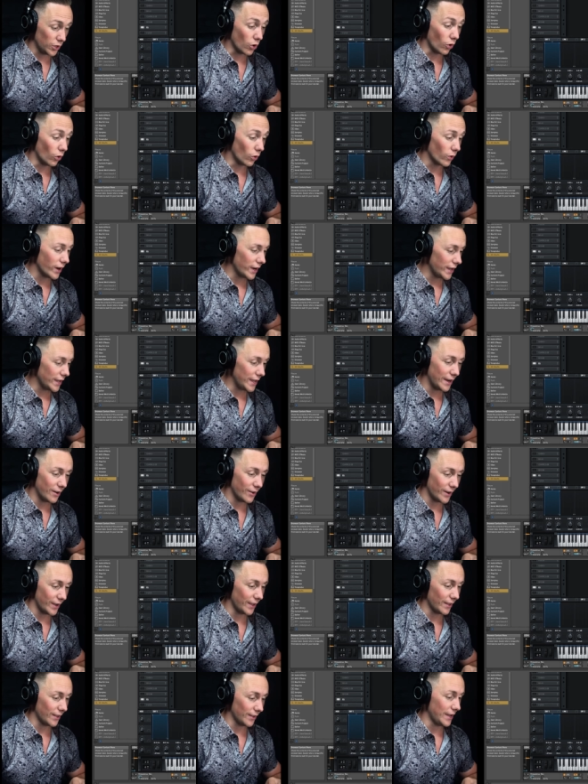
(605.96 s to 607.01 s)
Already
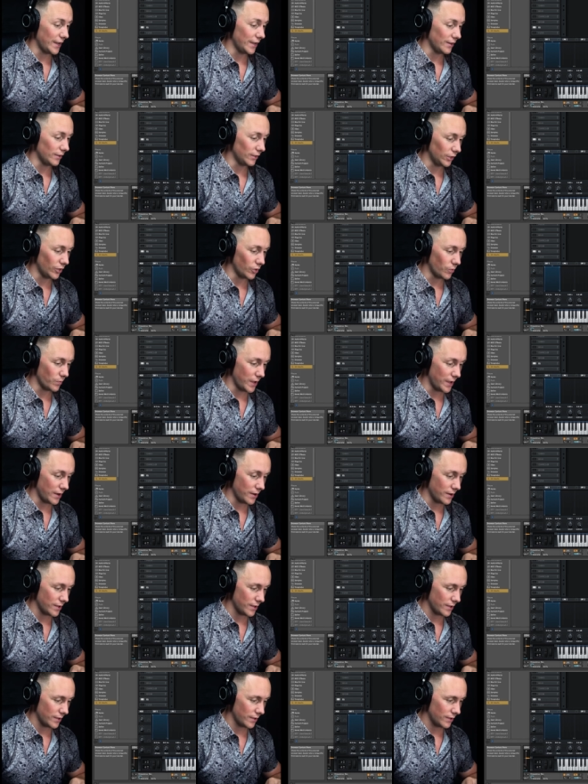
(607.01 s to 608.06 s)
hearing it a little bit.
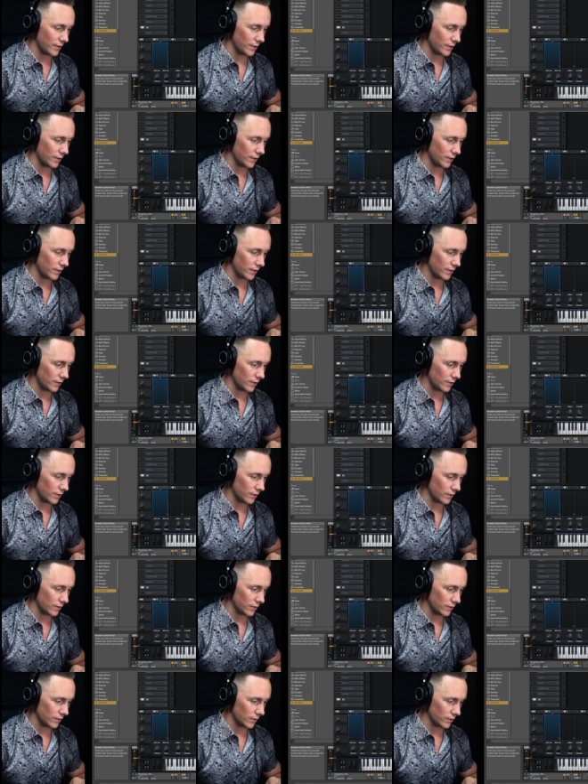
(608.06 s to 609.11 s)

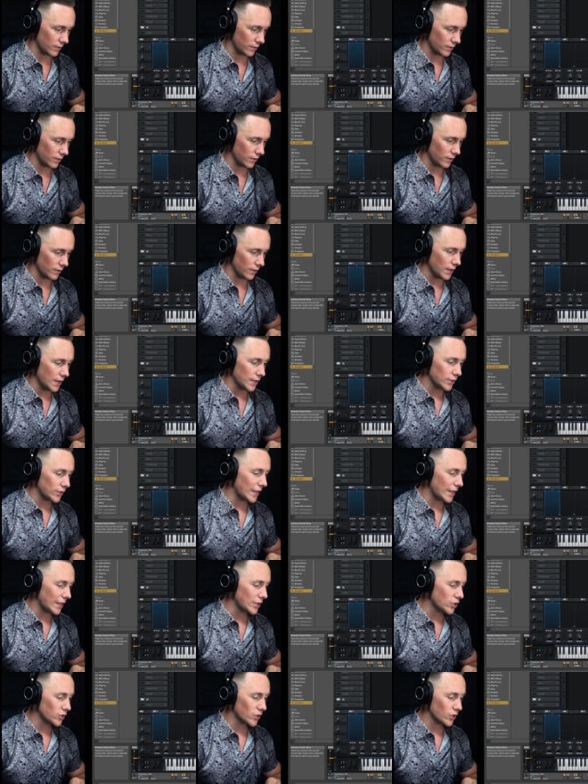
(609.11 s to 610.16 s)
So
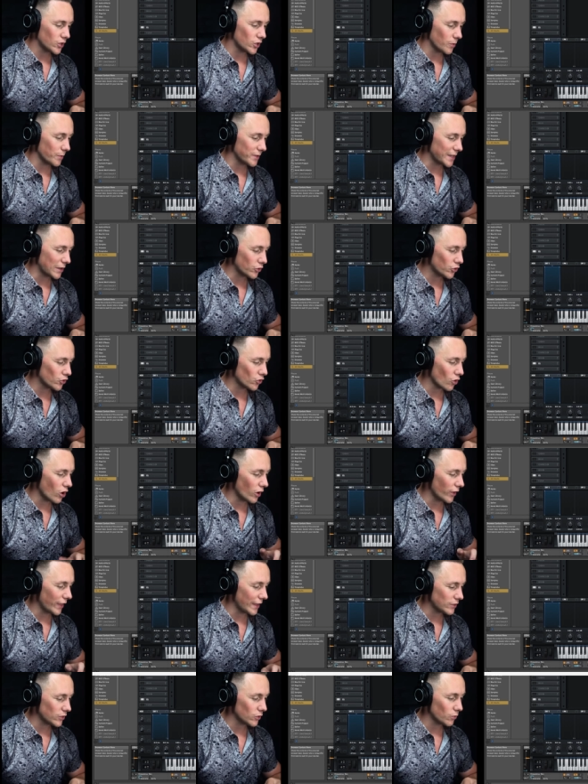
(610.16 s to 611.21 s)
that just determines how strong
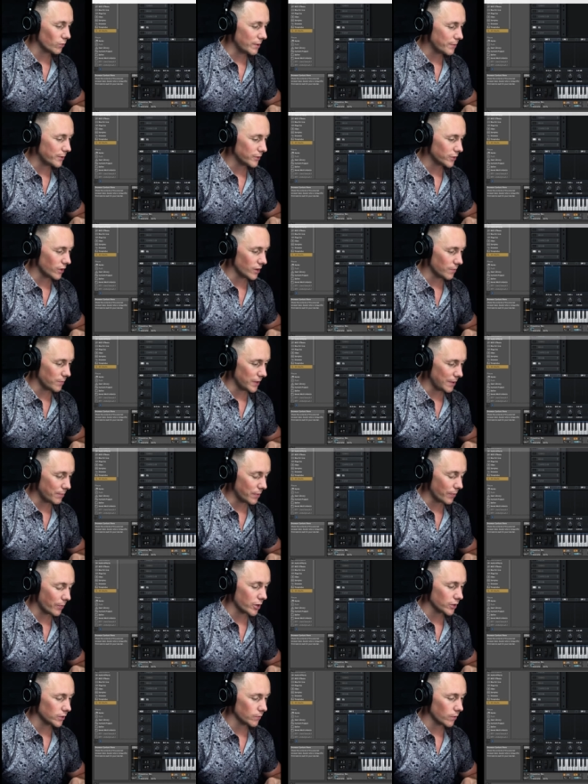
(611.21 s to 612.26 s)
that sweep is going to be.
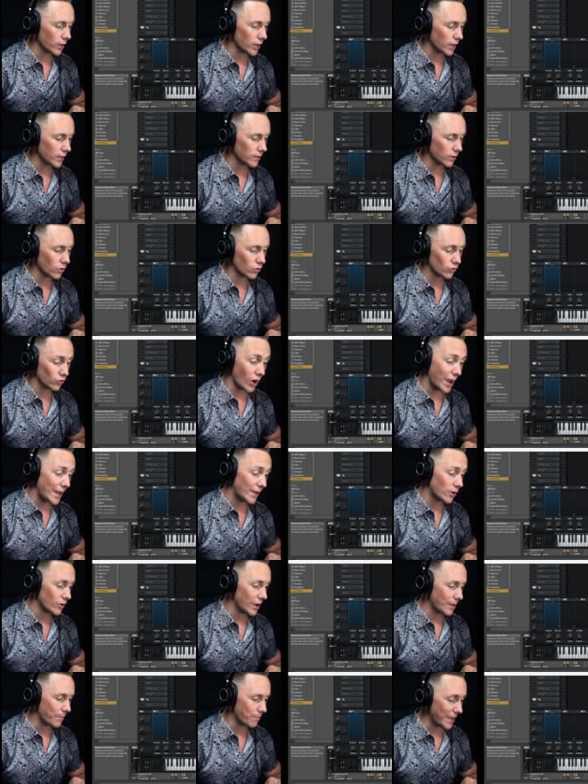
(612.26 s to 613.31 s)
But because we're going to try and
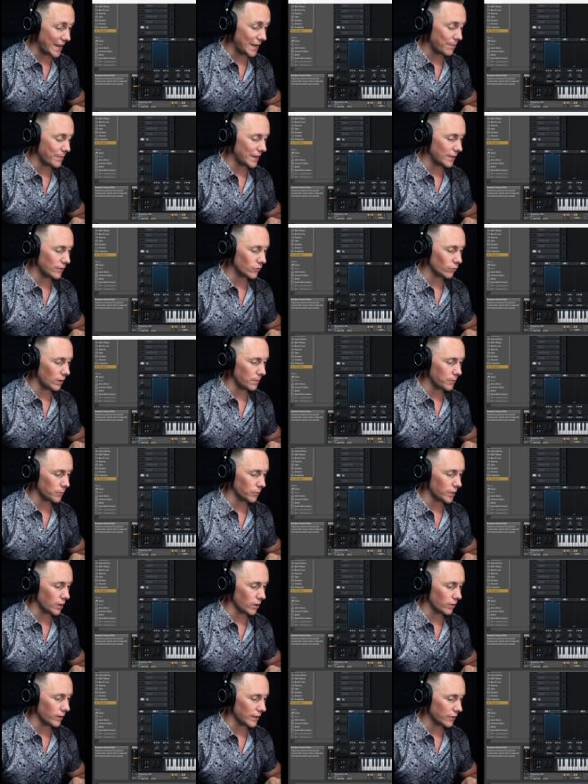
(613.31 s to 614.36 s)
create many sweeps, we
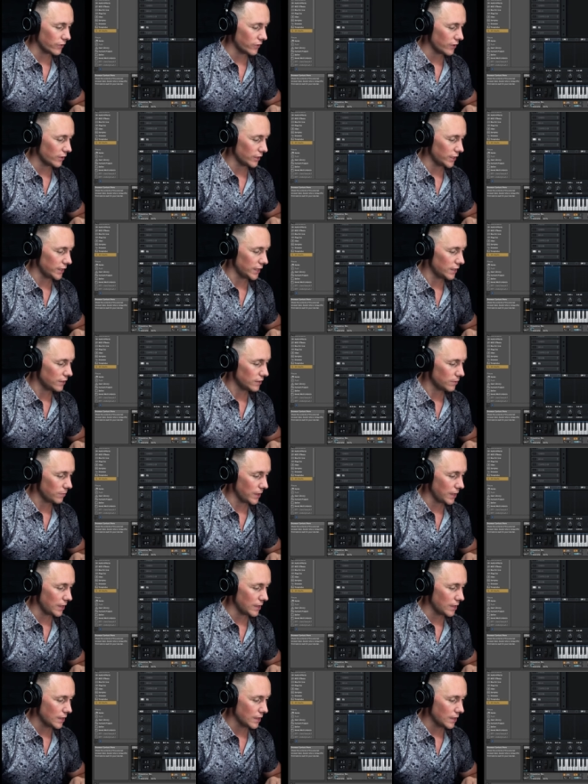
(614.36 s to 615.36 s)
don't necessarily need it to be